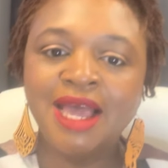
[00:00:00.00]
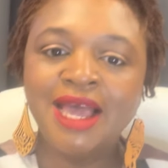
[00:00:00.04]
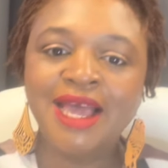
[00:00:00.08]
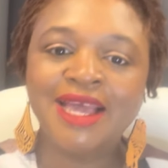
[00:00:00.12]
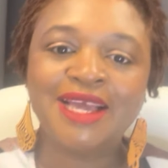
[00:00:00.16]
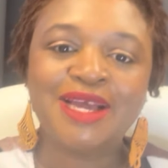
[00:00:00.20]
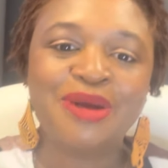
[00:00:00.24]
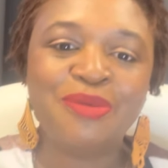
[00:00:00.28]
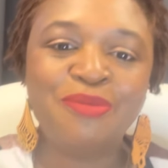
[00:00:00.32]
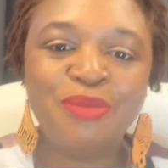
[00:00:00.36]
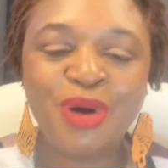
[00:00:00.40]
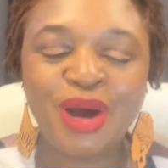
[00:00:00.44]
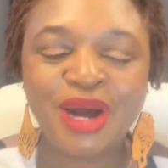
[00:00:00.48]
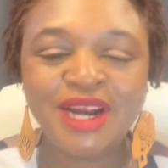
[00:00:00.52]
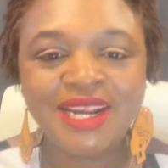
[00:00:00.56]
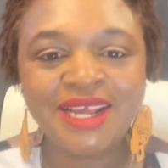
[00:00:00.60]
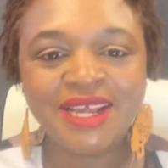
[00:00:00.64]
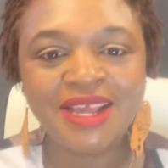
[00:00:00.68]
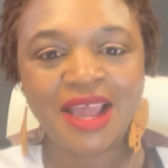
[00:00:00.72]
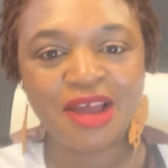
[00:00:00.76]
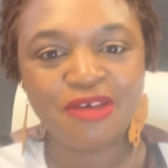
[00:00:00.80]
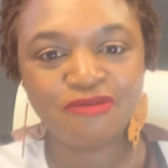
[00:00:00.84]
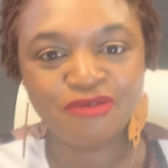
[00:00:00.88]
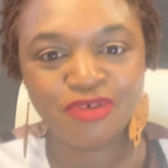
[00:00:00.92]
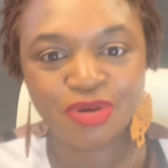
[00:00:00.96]
Good
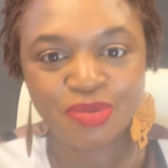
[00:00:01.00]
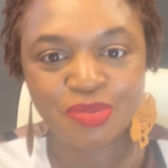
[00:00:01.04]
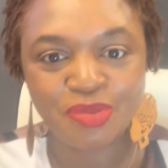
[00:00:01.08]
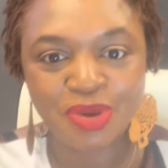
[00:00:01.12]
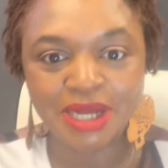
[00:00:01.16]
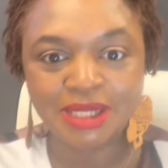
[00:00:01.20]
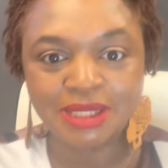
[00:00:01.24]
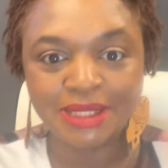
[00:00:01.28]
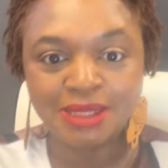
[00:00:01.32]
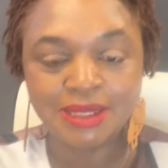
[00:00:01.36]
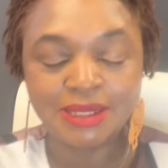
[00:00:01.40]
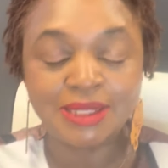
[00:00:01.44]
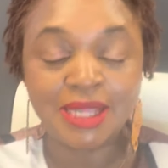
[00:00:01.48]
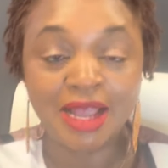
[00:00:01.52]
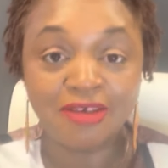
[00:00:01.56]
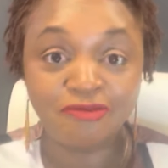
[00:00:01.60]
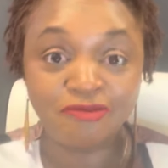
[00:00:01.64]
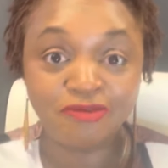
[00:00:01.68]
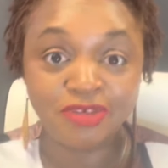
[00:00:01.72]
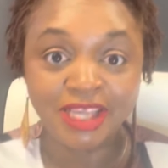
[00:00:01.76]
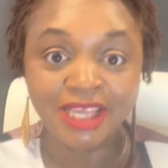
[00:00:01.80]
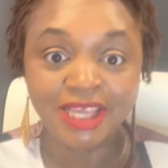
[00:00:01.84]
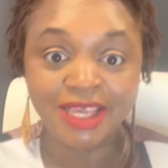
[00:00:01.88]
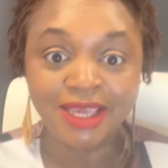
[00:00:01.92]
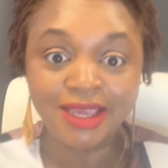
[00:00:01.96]
morning, everyone.
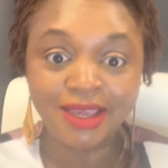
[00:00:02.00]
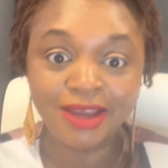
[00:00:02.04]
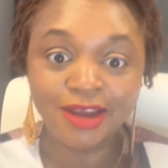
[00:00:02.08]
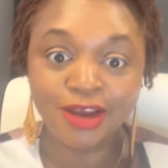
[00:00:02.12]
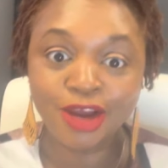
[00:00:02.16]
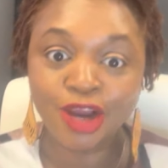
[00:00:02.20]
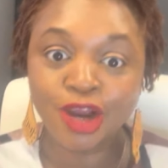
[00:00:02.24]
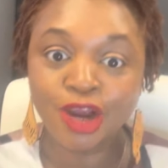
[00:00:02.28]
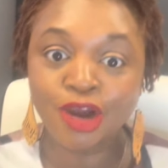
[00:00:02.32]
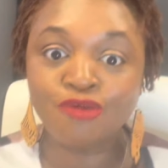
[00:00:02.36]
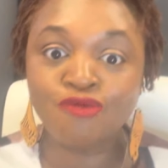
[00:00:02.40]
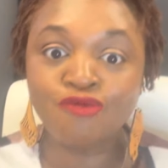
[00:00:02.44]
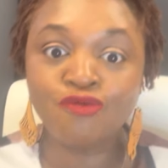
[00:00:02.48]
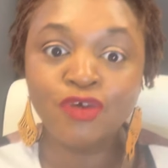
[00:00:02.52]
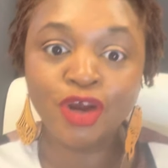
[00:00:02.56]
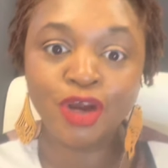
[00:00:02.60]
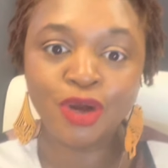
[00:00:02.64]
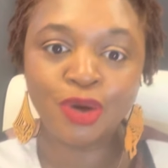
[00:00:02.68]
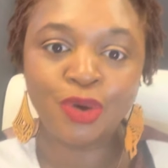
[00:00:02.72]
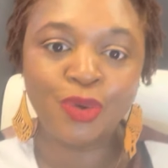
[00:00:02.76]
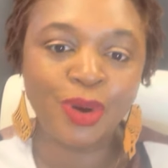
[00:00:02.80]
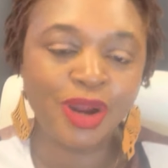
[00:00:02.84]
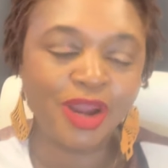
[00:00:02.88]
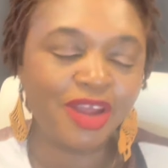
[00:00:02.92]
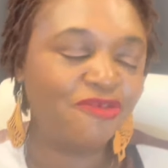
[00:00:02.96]
Stephanie here.
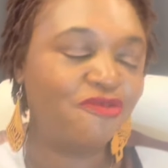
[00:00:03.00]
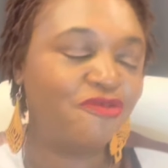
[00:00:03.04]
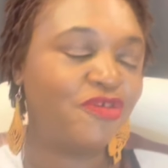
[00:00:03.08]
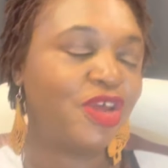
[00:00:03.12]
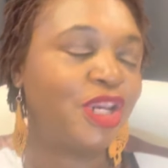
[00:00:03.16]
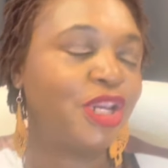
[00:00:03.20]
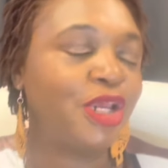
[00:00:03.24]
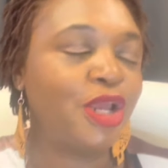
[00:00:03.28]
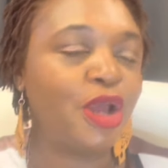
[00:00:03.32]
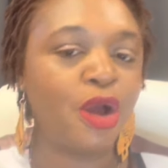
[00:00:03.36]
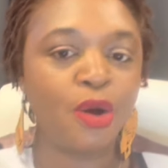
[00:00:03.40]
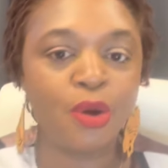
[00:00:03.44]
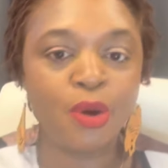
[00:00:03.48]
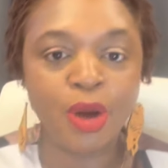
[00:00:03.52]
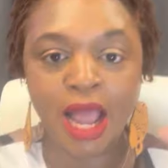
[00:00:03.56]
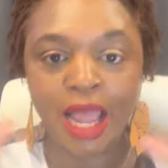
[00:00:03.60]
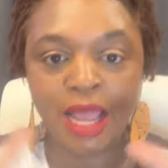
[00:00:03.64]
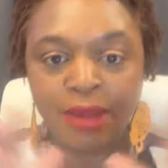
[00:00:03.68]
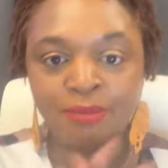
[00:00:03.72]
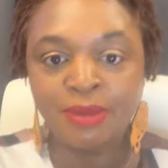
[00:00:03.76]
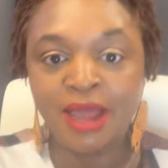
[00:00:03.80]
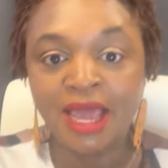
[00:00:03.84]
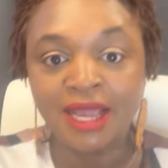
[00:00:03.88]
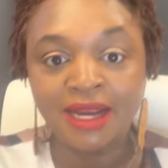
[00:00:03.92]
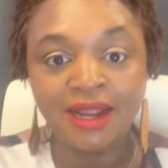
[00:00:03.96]
Real quick video.
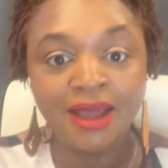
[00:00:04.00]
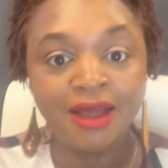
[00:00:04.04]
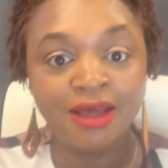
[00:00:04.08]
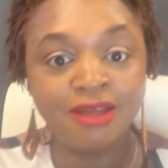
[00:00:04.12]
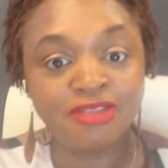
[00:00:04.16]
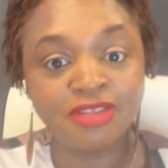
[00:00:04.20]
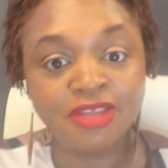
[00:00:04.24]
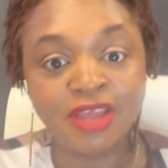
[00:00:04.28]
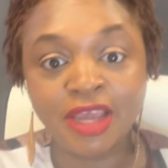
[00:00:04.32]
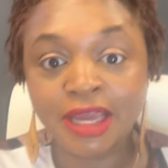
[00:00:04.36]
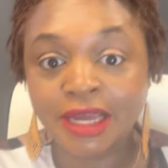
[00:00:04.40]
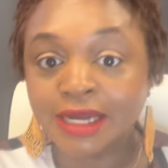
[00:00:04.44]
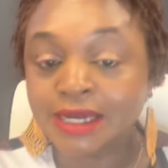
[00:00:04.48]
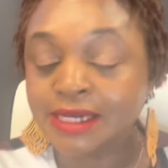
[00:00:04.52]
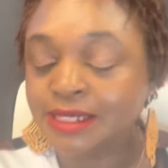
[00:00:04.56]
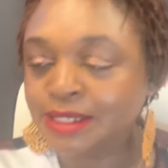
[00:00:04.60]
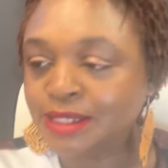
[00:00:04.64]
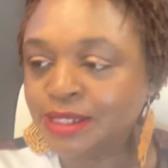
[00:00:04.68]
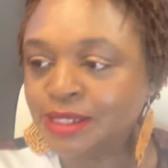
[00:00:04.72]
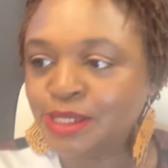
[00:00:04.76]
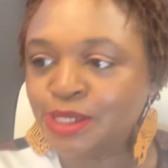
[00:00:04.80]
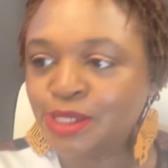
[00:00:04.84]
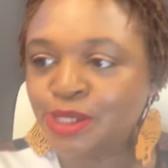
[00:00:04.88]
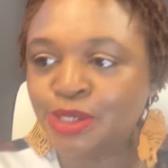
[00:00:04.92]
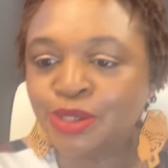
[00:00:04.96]
I'm at Healthcare
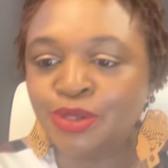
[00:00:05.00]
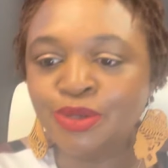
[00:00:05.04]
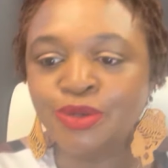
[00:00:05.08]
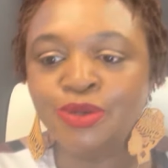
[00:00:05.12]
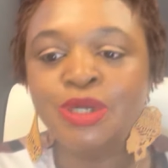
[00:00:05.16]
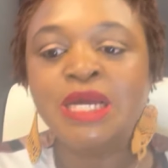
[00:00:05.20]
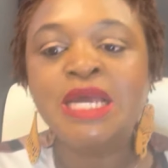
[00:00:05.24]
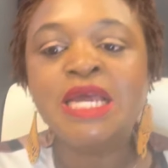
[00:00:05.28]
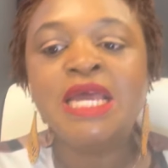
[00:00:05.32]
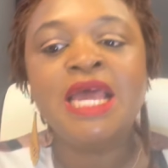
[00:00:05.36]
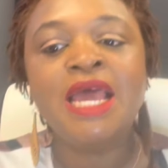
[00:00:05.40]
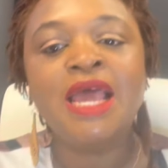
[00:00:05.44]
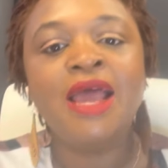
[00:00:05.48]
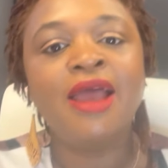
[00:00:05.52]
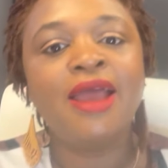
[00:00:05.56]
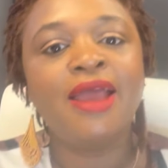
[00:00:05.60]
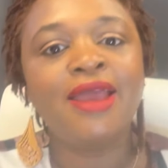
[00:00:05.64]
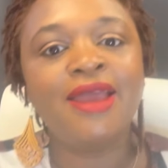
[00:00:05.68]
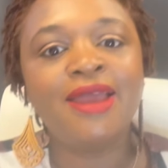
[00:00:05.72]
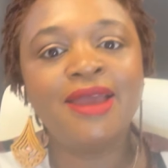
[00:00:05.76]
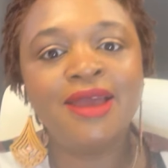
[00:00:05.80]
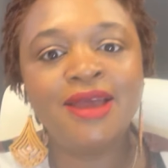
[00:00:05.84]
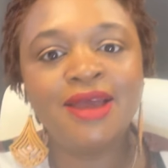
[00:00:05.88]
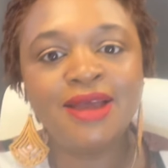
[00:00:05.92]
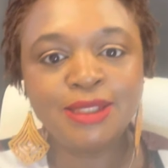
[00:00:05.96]
EDU,
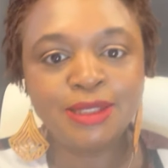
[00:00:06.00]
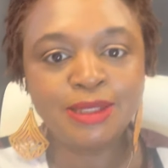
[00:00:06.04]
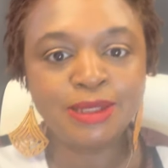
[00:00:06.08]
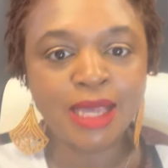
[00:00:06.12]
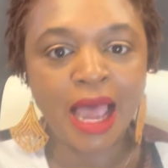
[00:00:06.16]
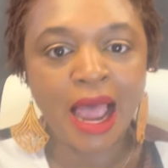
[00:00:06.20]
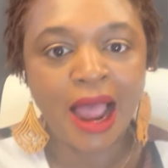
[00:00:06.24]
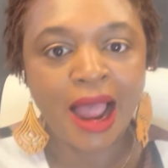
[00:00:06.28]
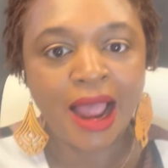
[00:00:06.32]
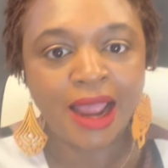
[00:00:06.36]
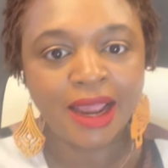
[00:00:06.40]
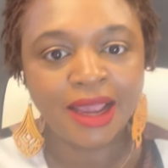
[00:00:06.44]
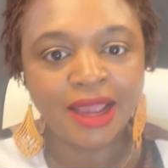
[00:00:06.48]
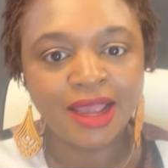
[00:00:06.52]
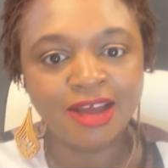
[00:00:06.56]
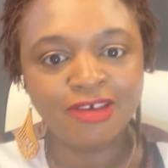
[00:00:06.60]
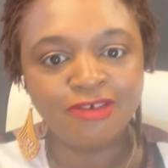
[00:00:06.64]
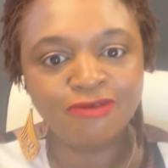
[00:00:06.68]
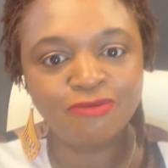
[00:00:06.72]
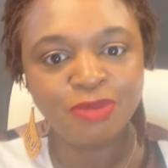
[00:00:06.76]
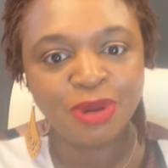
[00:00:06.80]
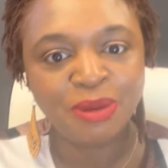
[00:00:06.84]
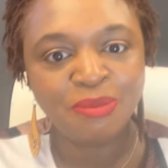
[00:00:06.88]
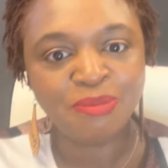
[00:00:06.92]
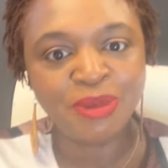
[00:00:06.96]
and I
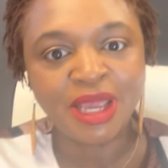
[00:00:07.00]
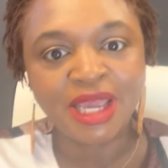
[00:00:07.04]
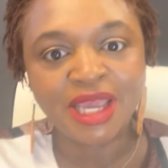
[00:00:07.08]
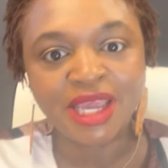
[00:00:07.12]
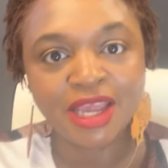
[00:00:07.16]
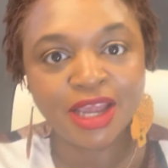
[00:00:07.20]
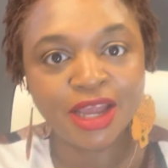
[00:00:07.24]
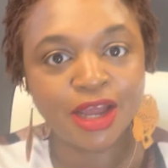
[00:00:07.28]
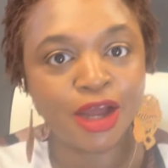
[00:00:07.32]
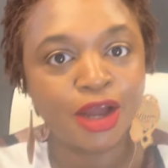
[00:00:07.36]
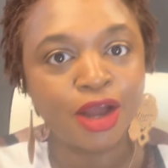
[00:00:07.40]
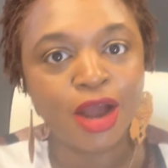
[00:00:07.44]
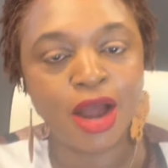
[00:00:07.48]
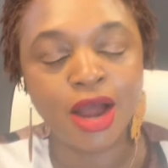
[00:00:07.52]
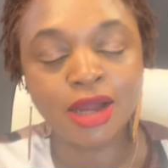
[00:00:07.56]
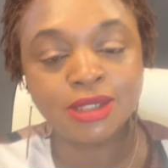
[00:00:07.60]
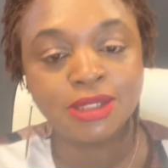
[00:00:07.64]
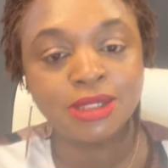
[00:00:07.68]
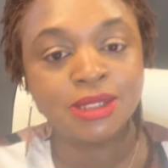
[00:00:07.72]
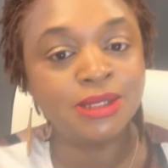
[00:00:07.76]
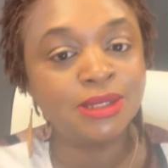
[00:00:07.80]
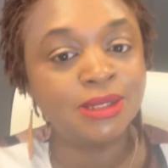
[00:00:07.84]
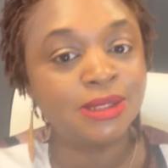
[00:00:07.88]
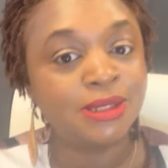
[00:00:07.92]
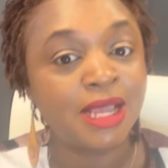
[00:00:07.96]
have been making a
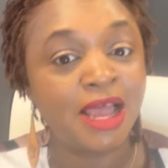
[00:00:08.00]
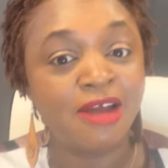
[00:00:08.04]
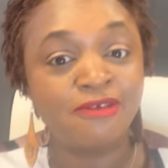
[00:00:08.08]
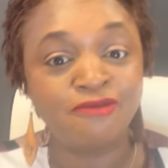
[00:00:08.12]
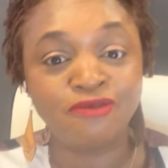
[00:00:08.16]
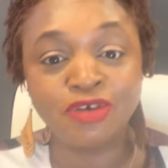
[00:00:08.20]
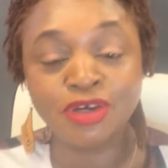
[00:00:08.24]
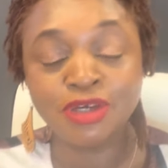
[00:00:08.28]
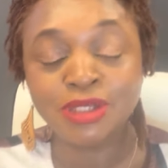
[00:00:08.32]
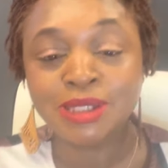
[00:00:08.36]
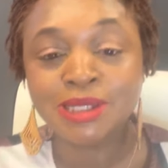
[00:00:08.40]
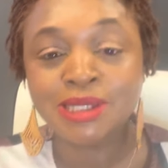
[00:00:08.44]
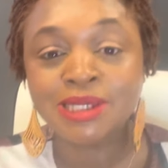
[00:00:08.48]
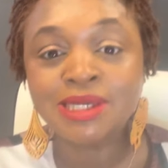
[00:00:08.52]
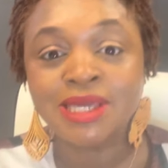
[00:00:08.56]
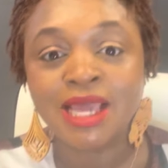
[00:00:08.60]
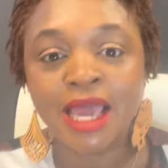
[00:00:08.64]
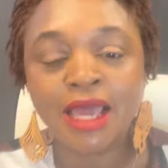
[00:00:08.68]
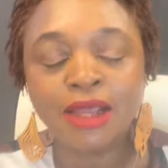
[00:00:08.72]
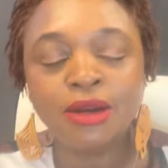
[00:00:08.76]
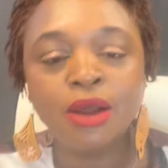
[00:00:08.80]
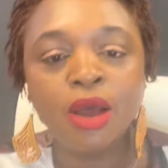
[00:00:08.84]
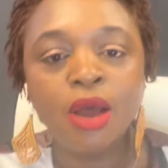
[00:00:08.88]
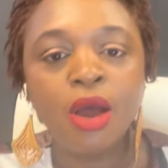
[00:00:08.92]
conscious effort to get